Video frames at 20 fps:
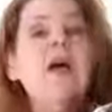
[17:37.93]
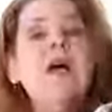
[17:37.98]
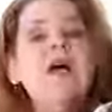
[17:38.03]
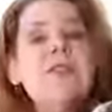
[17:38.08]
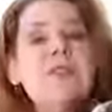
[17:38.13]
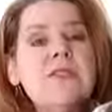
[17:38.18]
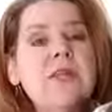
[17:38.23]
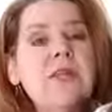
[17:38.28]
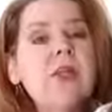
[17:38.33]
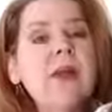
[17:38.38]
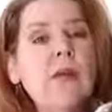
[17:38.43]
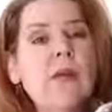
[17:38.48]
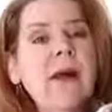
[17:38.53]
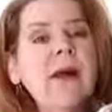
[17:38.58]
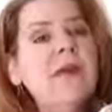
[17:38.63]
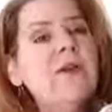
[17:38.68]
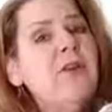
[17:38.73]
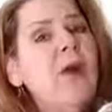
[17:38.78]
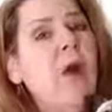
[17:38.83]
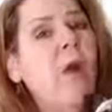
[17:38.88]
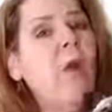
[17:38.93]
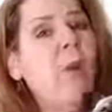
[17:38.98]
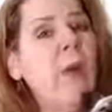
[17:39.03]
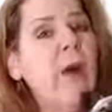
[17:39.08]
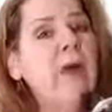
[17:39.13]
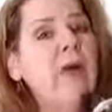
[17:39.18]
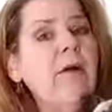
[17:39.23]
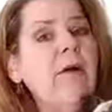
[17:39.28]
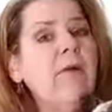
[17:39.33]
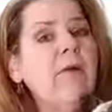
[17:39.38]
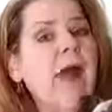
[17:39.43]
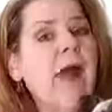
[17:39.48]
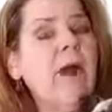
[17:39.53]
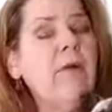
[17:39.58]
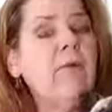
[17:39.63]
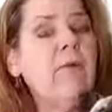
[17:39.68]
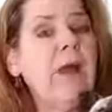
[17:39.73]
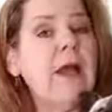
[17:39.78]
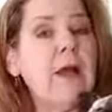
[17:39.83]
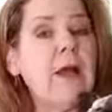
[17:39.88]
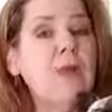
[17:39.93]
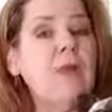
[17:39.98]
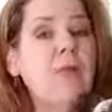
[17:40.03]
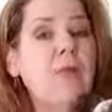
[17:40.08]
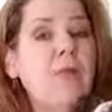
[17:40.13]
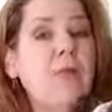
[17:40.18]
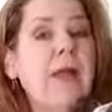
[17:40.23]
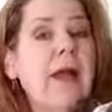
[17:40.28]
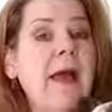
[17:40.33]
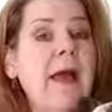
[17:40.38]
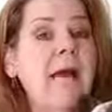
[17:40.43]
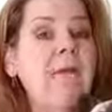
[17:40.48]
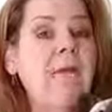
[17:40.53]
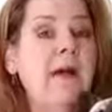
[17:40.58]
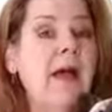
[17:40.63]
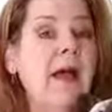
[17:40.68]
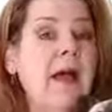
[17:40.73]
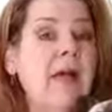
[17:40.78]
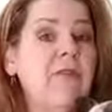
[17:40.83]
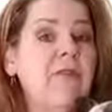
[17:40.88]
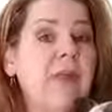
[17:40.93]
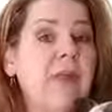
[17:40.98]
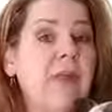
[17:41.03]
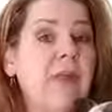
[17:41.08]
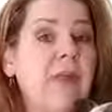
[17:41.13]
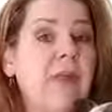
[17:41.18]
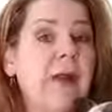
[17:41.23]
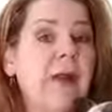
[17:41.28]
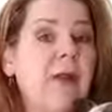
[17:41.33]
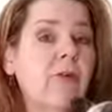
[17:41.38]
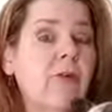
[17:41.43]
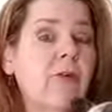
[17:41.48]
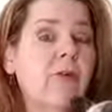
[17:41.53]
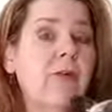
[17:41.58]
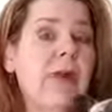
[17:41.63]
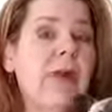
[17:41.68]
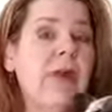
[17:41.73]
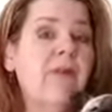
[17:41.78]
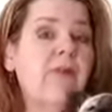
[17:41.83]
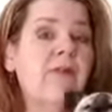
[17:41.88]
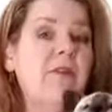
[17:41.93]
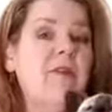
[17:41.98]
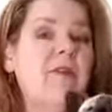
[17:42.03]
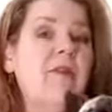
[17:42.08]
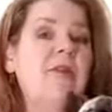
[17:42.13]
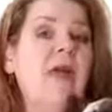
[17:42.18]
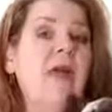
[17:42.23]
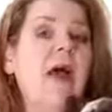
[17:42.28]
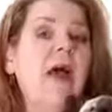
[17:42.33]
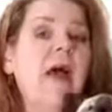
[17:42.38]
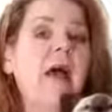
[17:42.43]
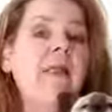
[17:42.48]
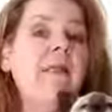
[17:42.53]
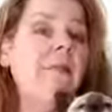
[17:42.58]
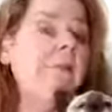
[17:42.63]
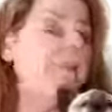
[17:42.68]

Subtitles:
So you want to know where in that range your pet lies on a regular basis. The